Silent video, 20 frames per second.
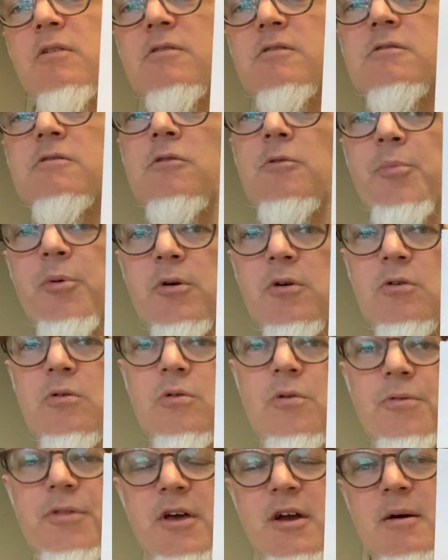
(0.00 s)
super
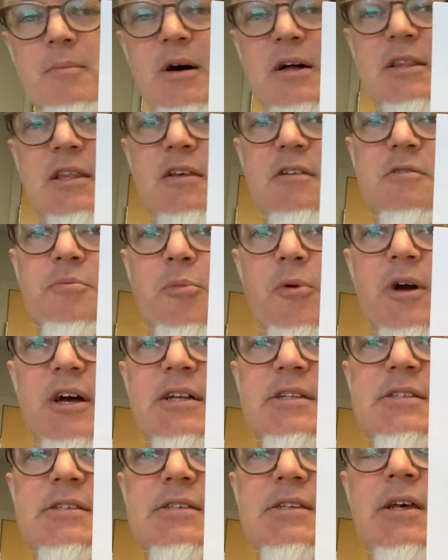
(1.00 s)
cool thing about these
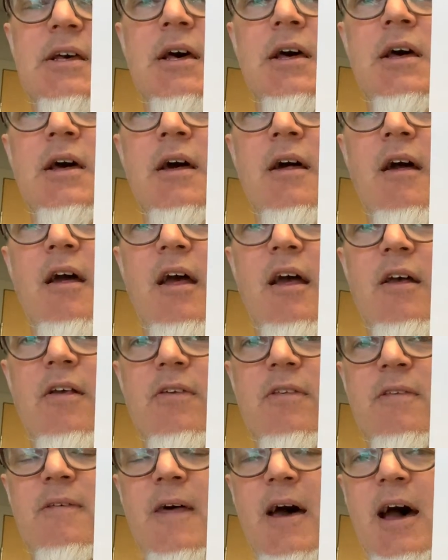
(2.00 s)
prints
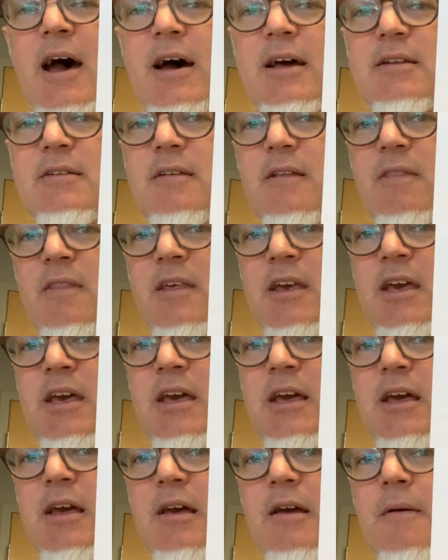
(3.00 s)
is that
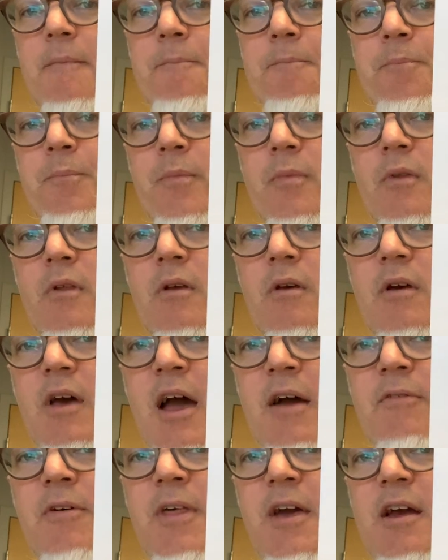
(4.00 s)

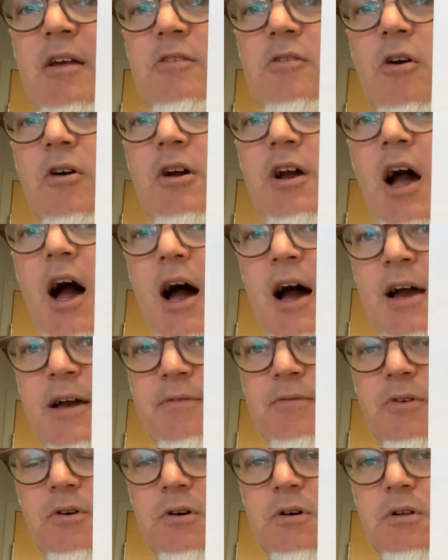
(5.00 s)
everything is
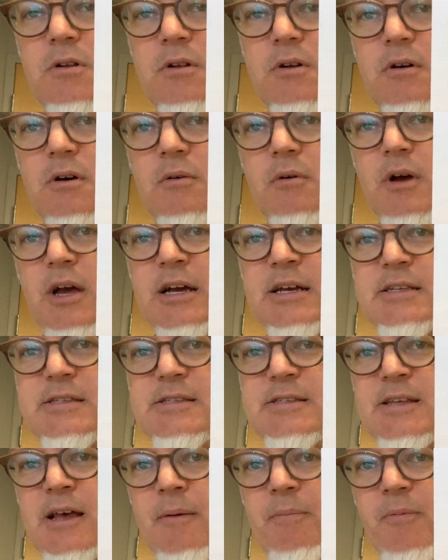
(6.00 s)
archival
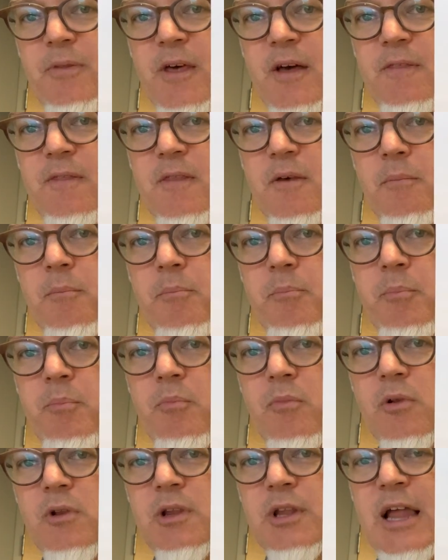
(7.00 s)
except that the
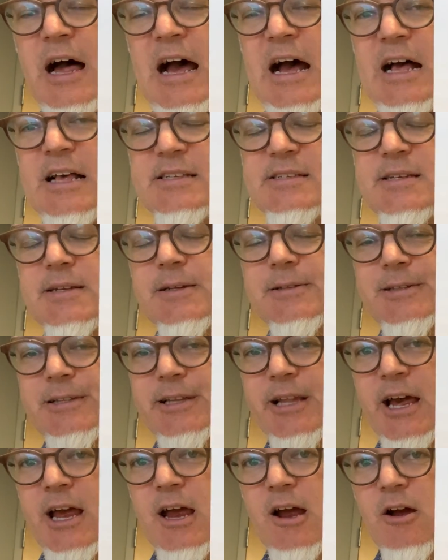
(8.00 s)
last
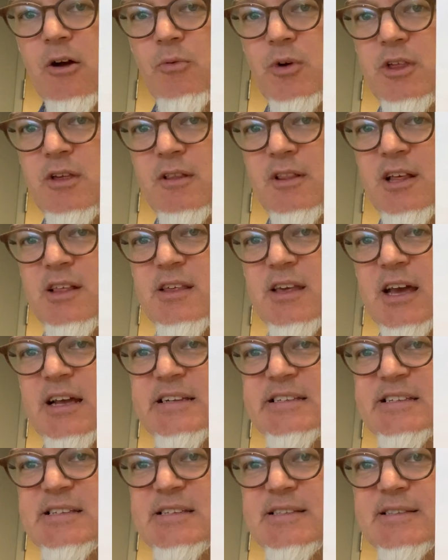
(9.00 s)
layer, which in this
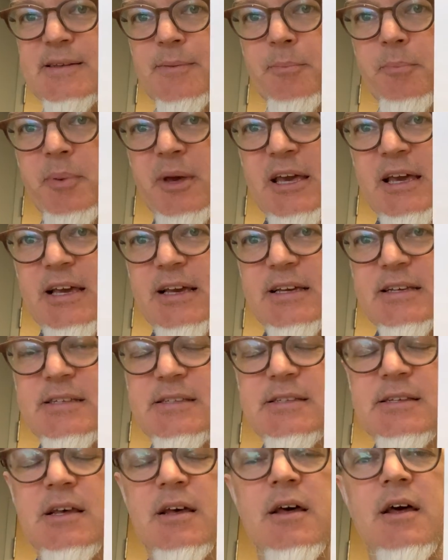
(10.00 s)
case is the
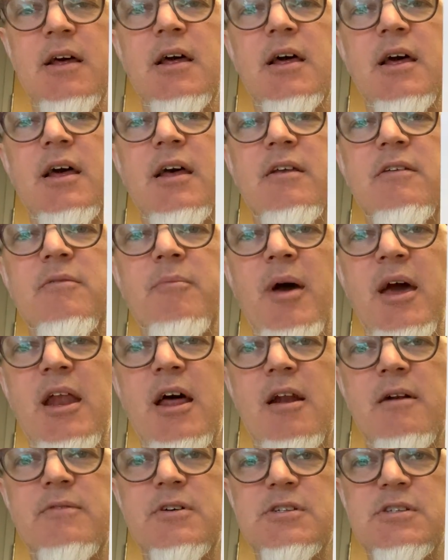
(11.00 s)
bees, is made
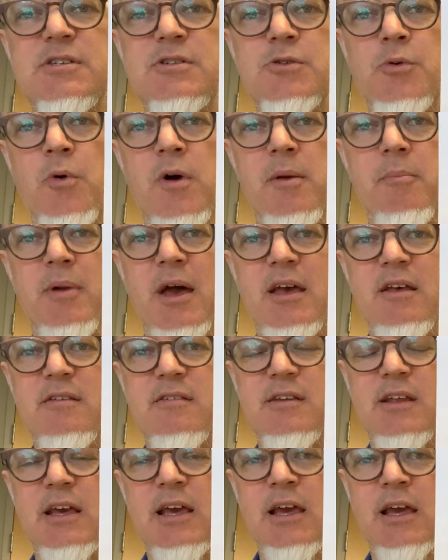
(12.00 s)
out of a
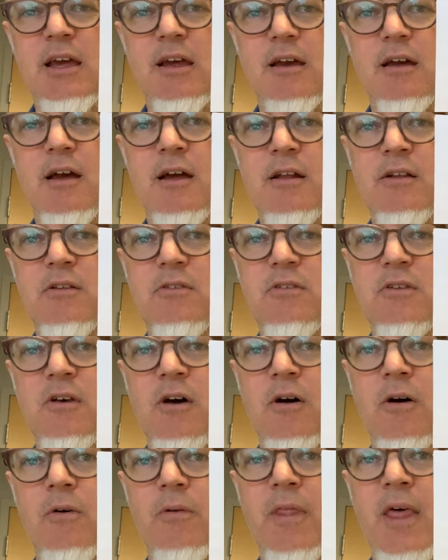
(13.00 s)
soy-based ink, and
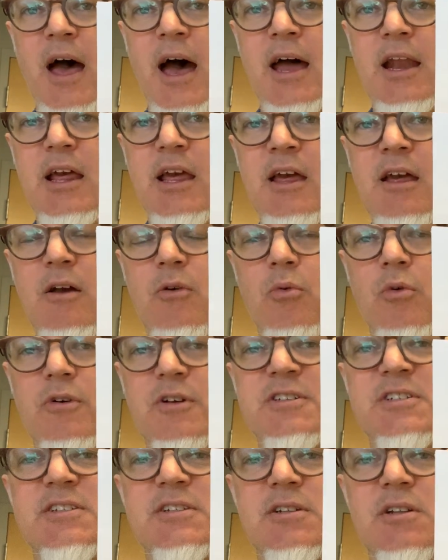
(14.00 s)
so that ink will
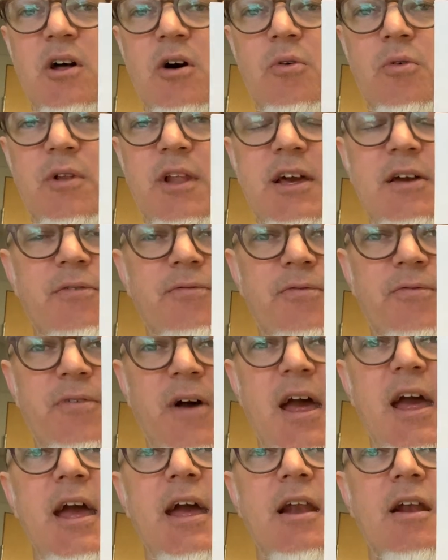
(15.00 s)
slowly
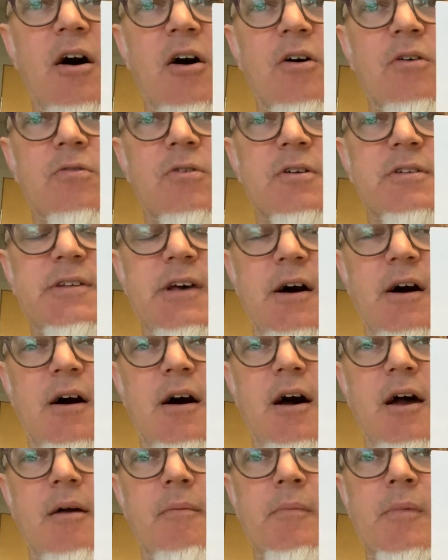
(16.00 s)
fade over
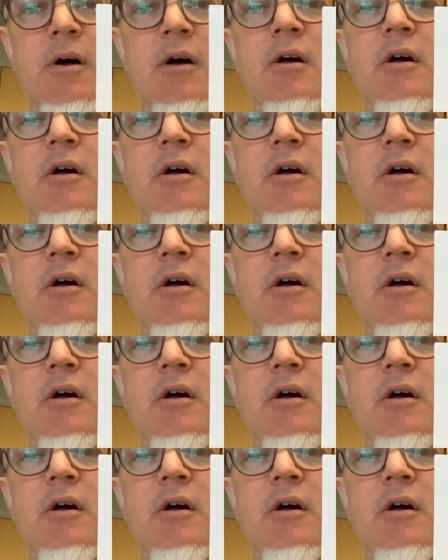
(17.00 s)
time,